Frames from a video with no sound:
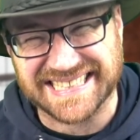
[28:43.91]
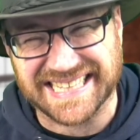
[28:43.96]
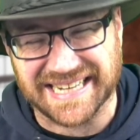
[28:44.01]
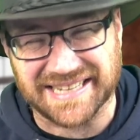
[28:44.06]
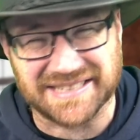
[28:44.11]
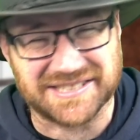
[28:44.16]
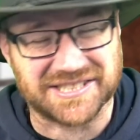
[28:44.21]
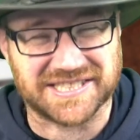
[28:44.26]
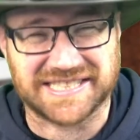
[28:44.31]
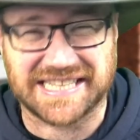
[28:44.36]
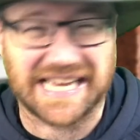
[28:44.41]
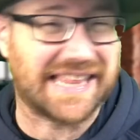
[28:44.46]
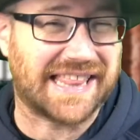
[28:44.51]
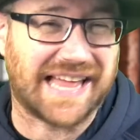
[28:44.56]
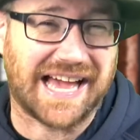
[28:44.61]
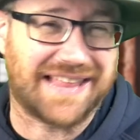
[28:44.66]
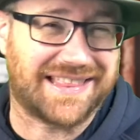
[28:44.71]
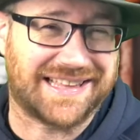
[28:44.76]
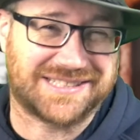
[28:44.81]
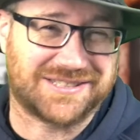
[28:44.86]
Can I just say
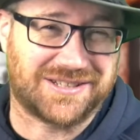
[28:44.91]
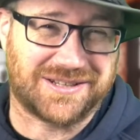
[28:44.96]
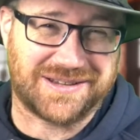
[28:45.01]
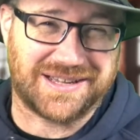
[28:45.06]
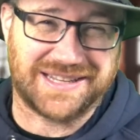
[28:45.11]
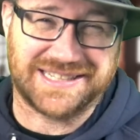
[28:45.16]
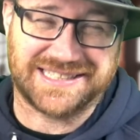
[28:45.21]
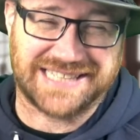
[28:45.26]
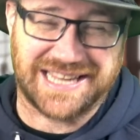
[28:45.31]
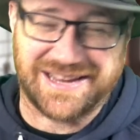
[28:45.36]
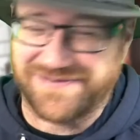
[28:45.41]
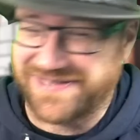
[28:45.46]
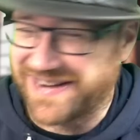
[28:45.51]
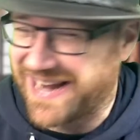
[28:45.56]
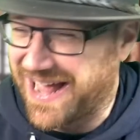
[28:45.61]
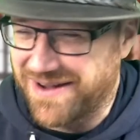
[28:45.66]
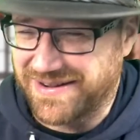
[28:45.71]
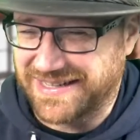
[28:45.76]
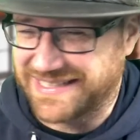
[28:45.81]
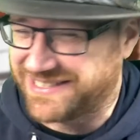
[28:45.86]
that? That's all I'm gonna say for
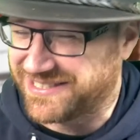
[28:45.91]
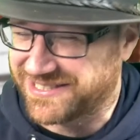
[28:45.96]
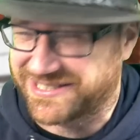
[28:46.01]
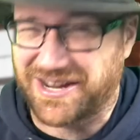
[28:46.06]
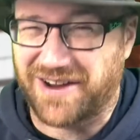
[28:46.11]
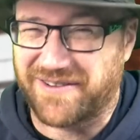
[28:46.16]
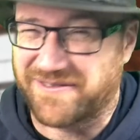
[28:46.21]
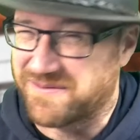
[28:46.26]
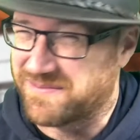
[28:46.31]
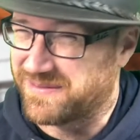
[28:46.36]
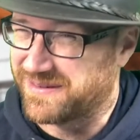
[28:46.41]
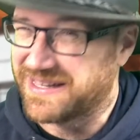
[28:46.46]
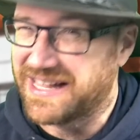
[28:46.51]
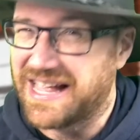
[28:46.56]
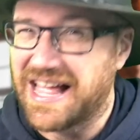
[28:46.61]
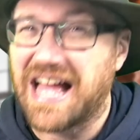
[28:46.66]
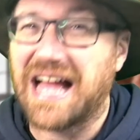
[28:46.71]
now. It's just horrible.